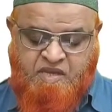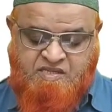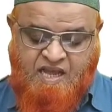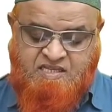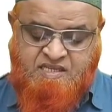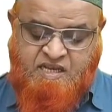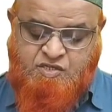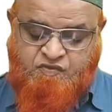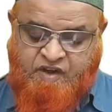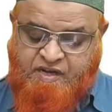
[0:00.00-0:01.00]
He is asking
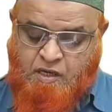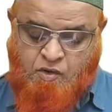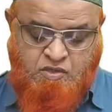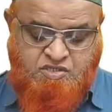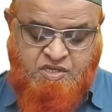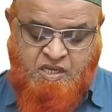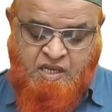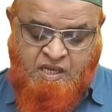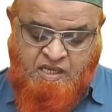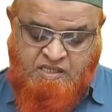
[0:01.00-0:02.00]
us to find out
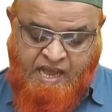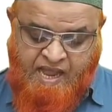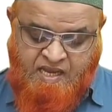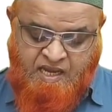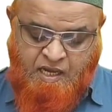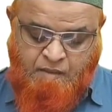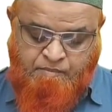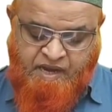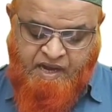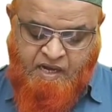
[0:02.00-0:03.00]
the angle
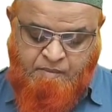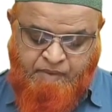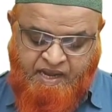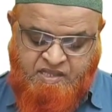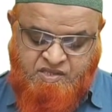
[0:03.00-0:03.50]
made by